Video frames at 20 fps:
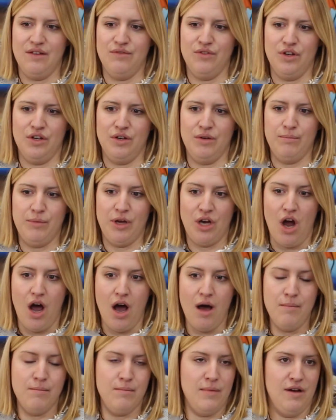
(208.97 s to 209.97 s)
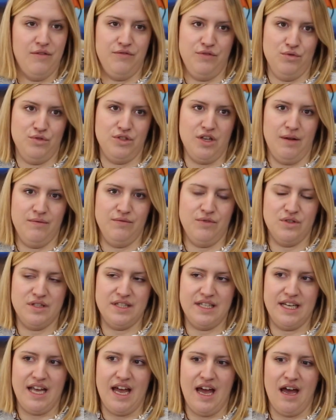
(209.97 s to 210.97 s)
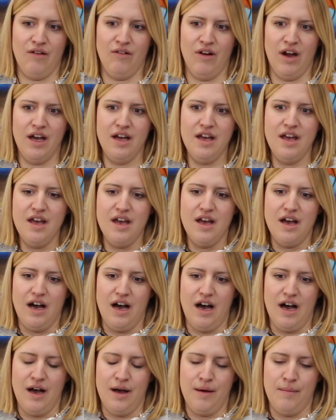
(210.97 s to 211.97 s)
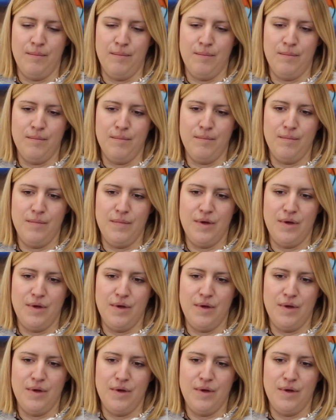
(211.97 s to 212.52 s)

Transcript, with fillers: even become a full-time foster carer um,